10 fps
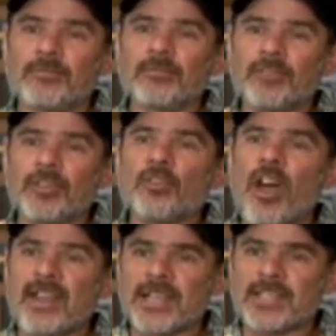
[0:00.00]

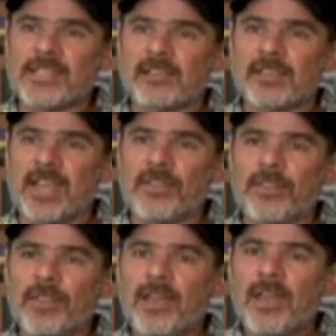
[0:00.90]
necrotic cell death.
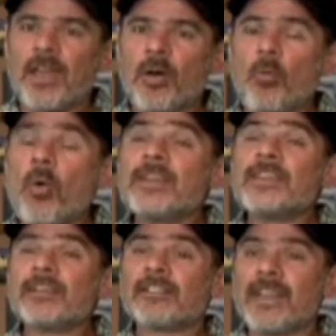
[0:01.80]
1
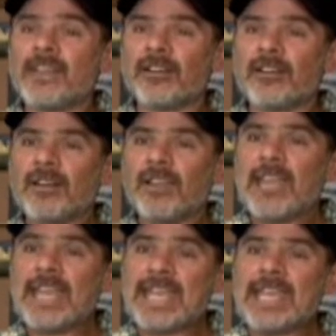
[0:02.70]
year later,
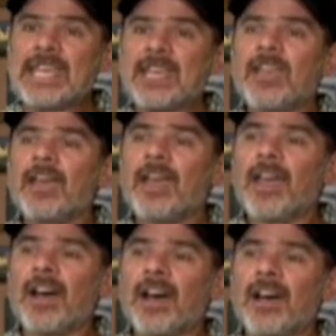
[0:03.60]
he,
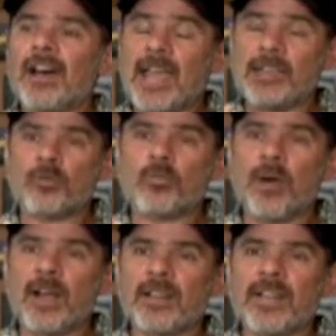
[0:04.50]
Andrew
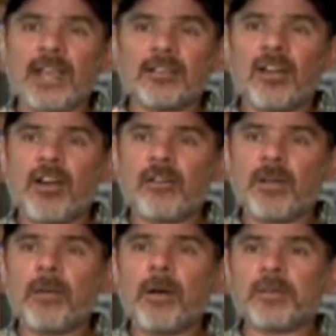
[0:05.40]
Wiley, and
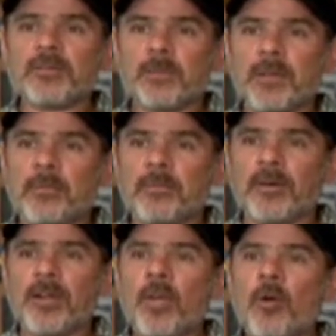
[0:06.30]
Curry published a
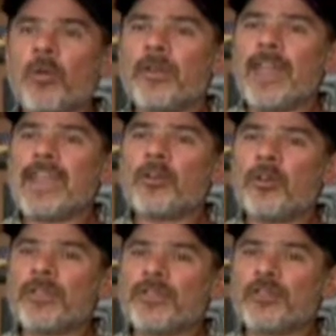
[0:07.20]
paper where they
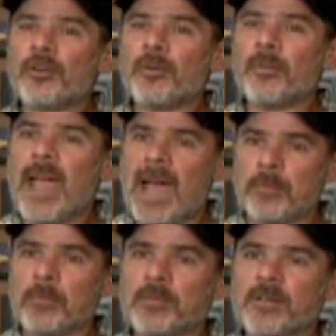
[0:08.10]
coined the term
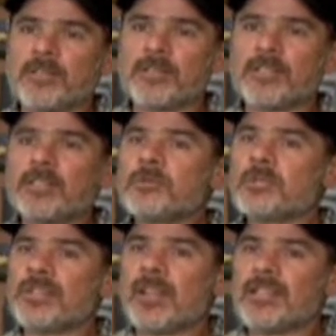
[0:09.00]
apoptosis. This
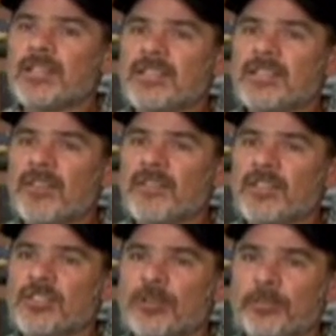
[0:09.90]
was in
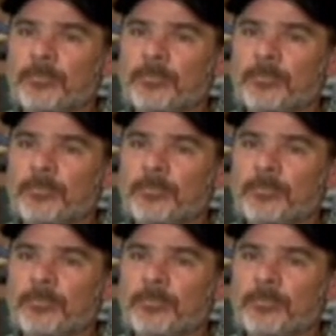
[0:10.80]
1972.